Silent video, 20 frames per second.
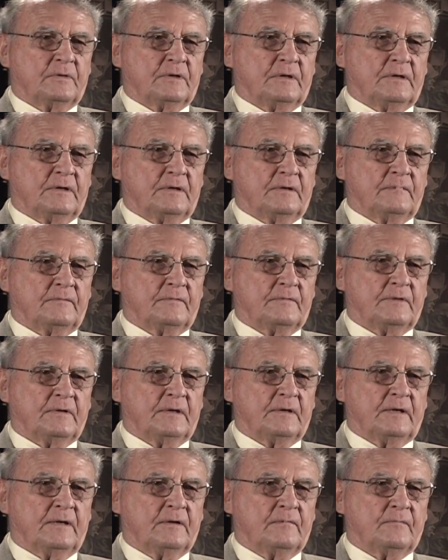
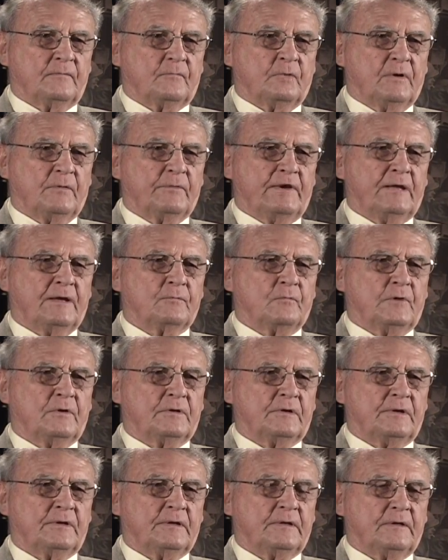Uh, well, we had
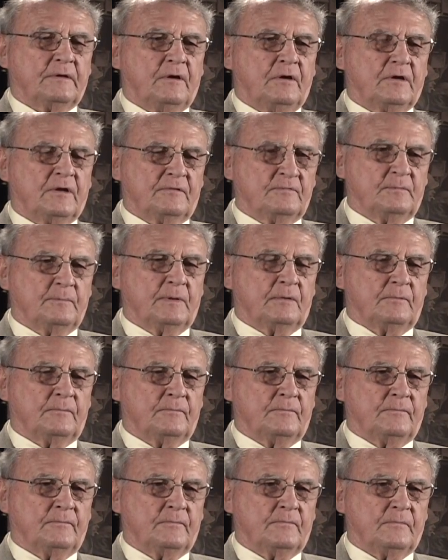one, all of them, but
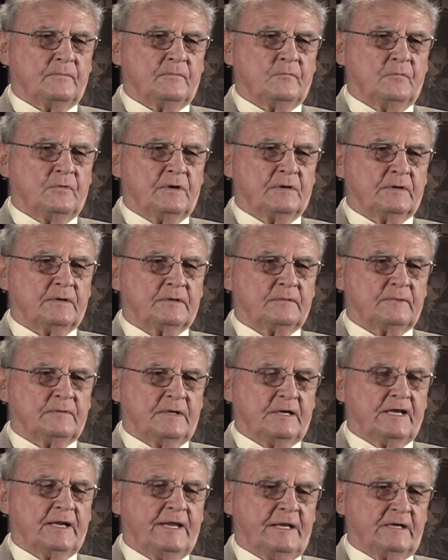one
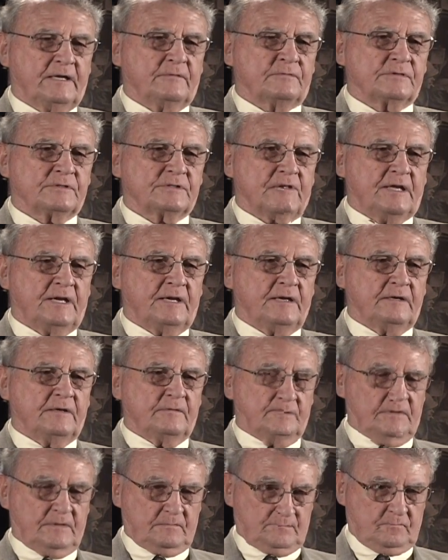ahead of us stayed
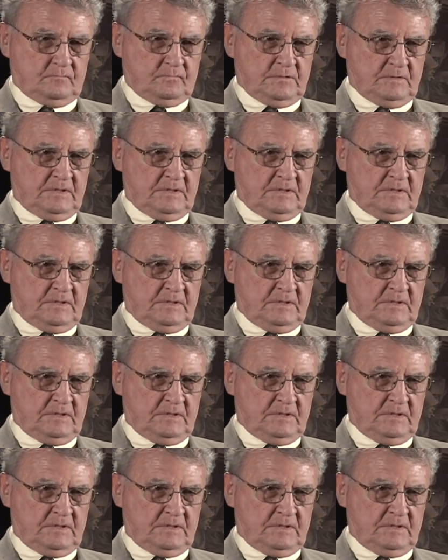in, um,